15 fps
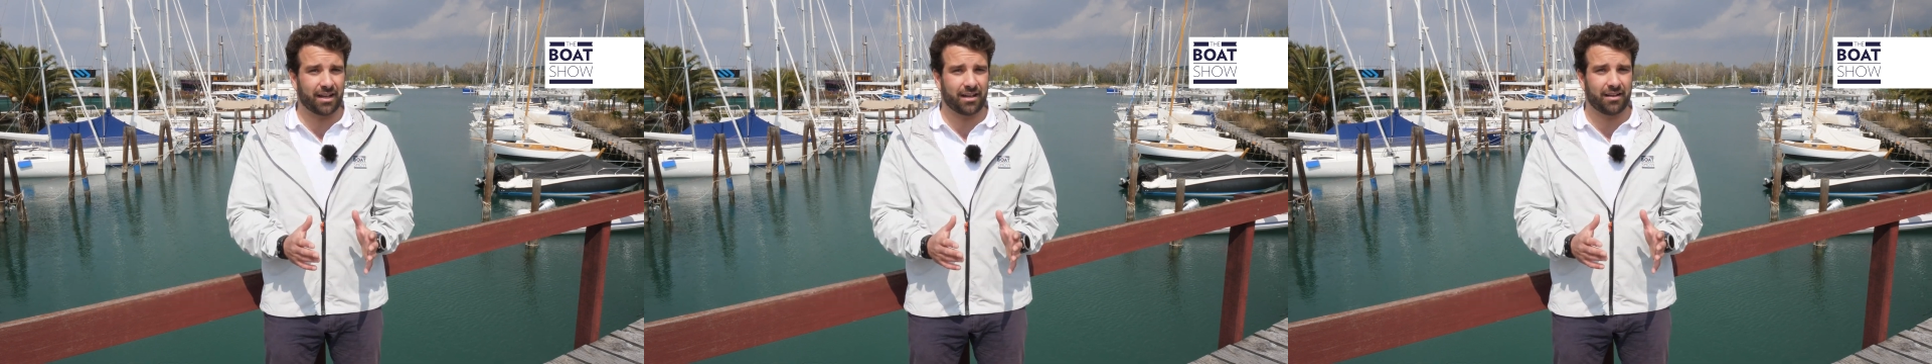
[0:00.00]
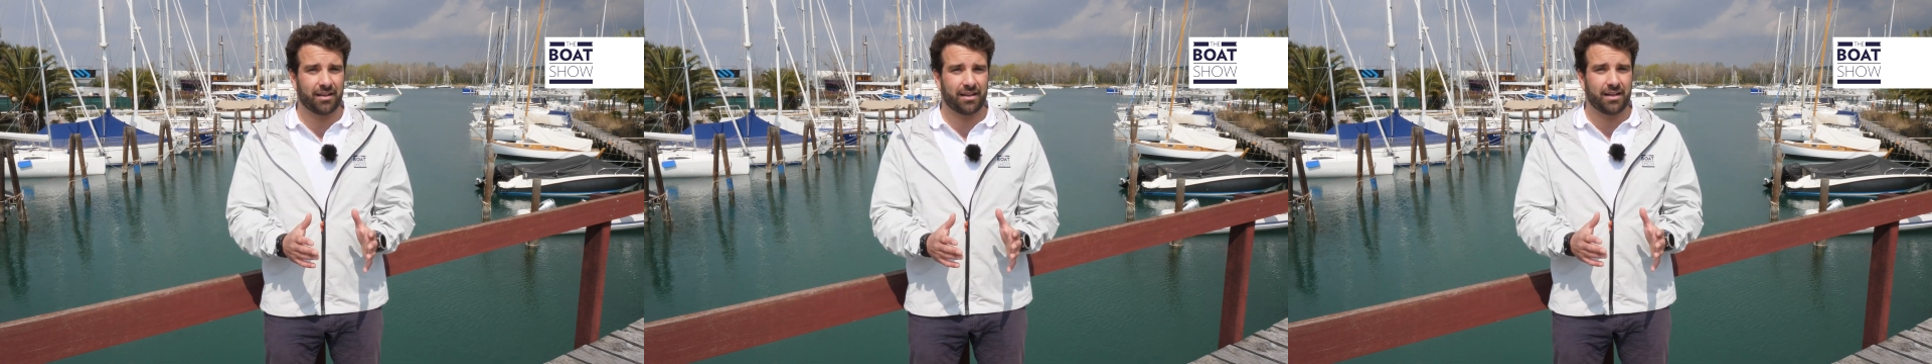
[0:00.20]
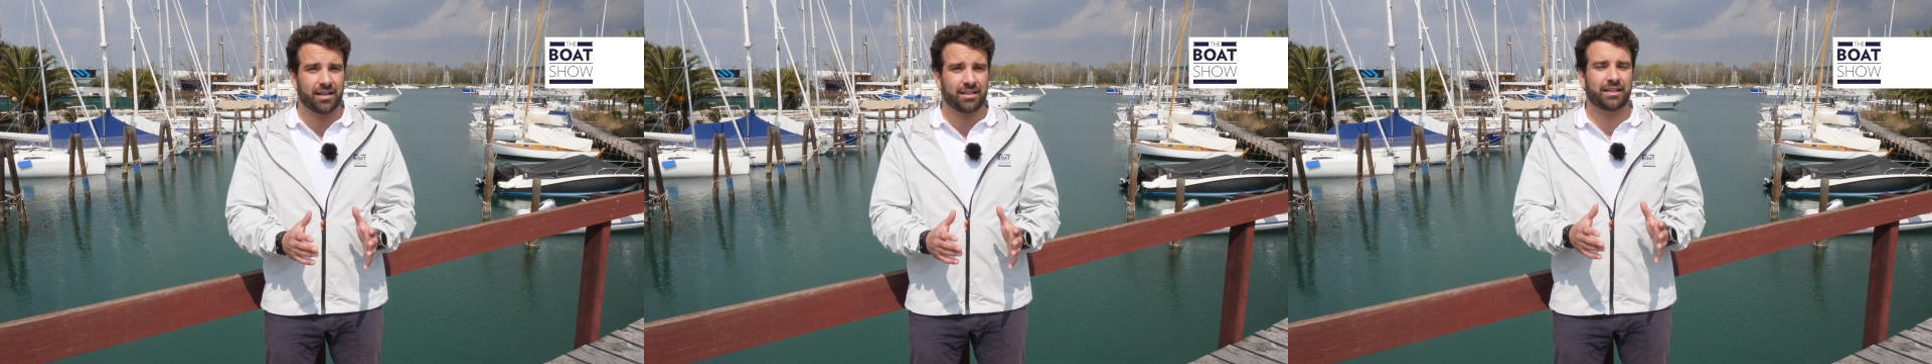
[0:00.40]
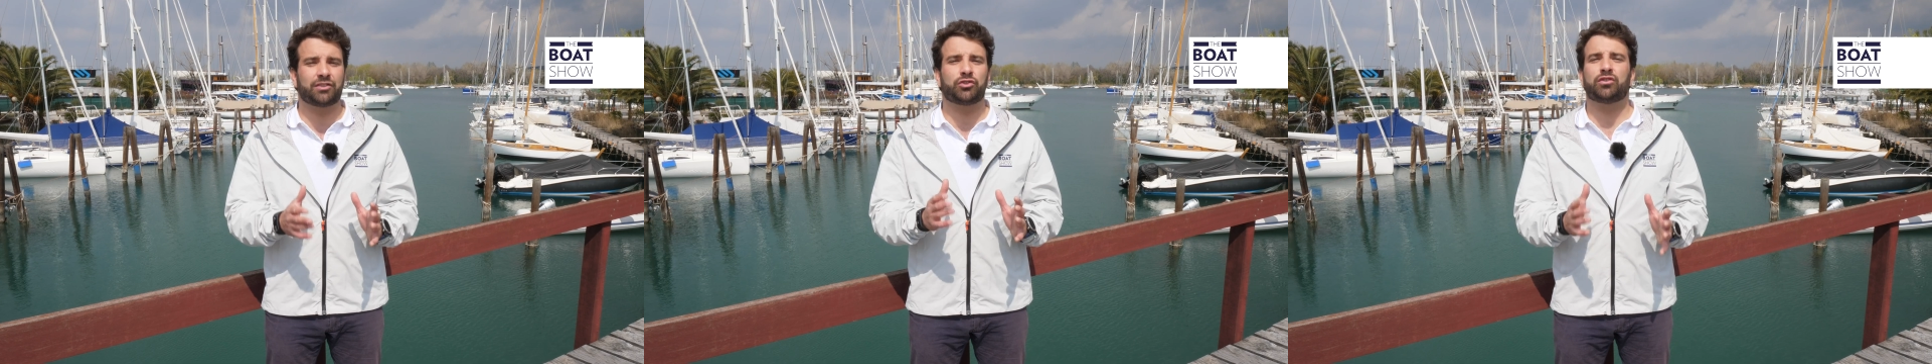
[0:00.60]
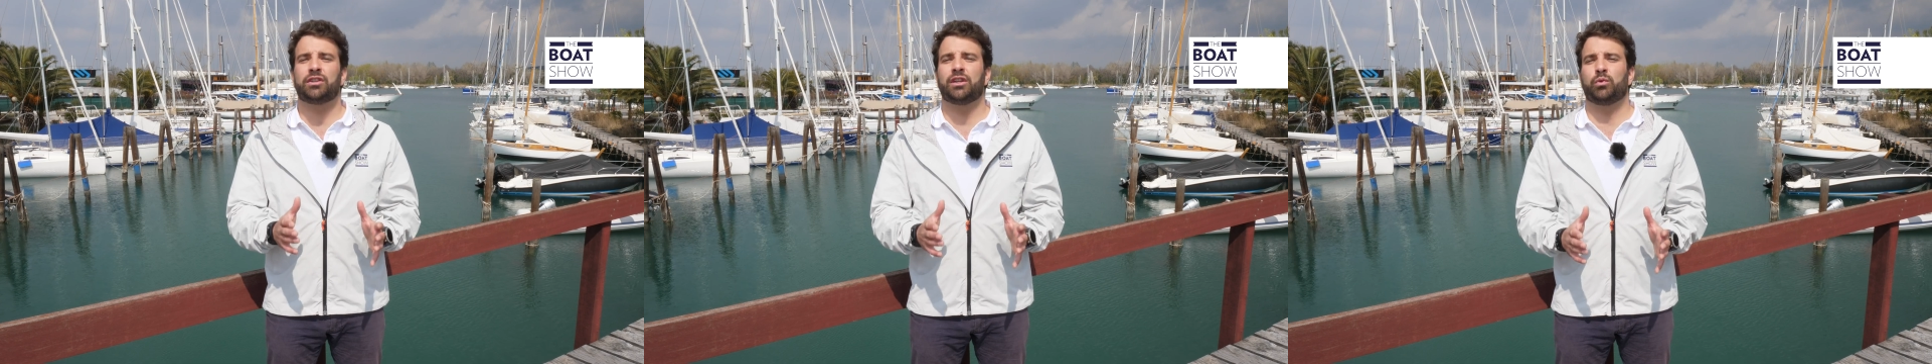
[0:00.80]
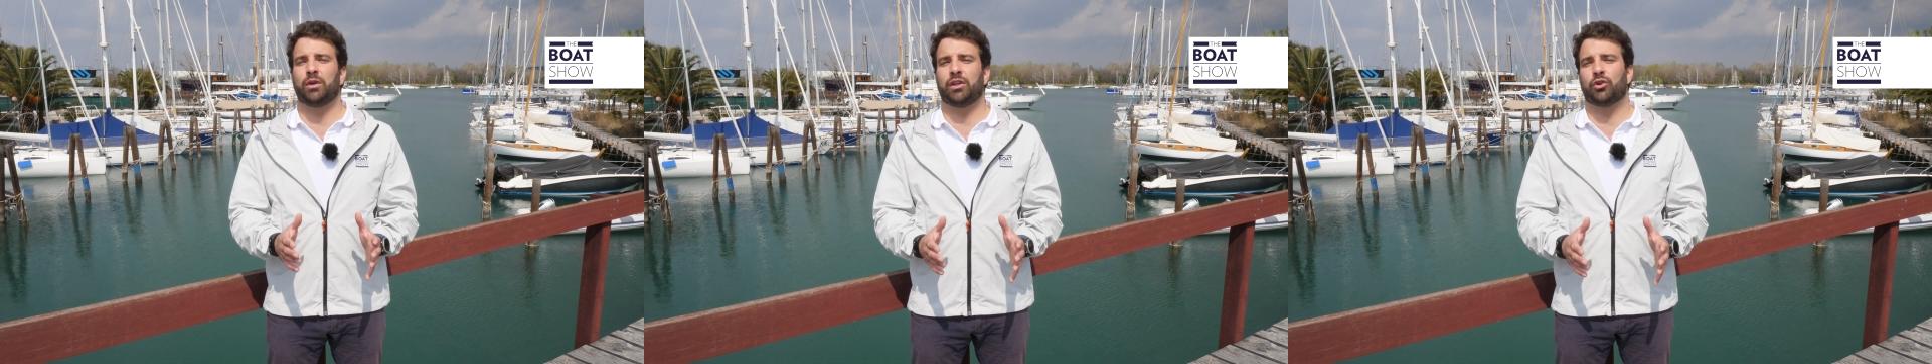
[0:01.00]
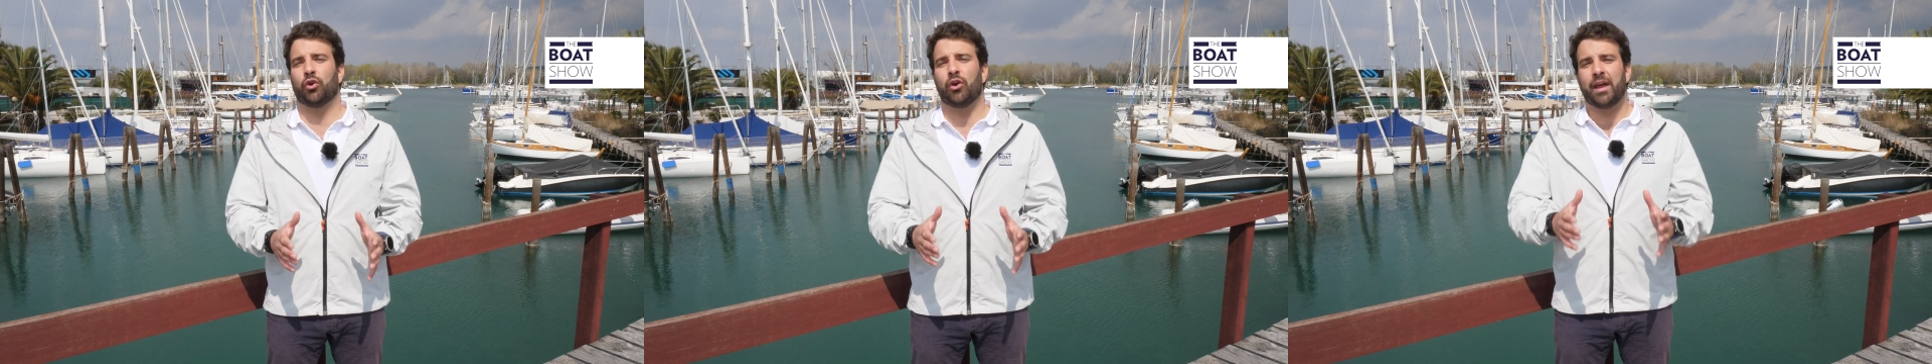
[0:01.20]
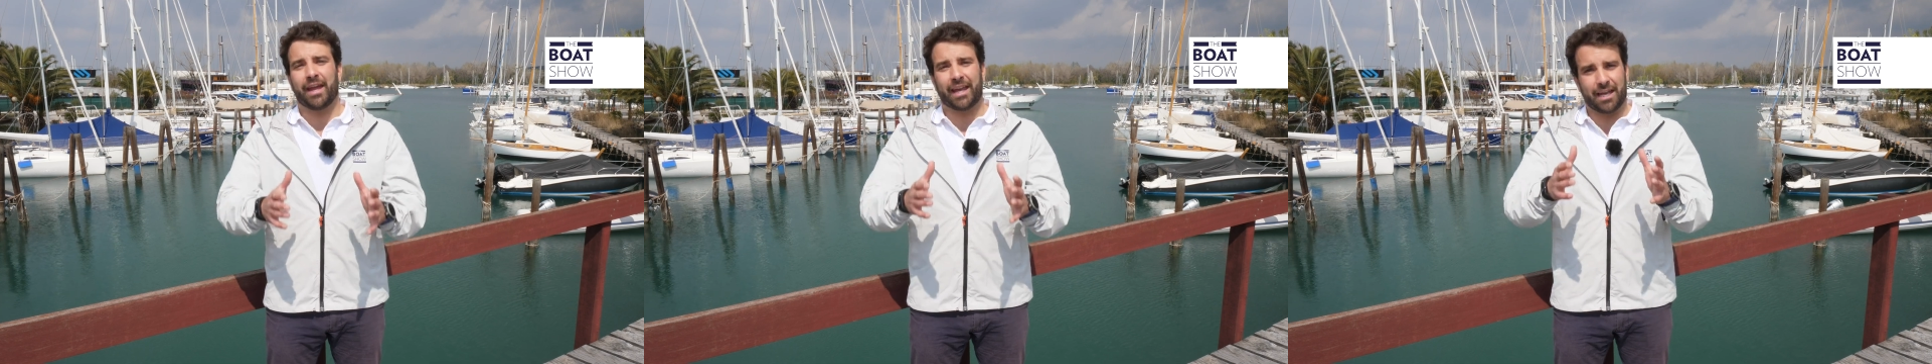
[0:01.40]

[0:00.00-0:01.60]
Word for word: And, thanks to physics,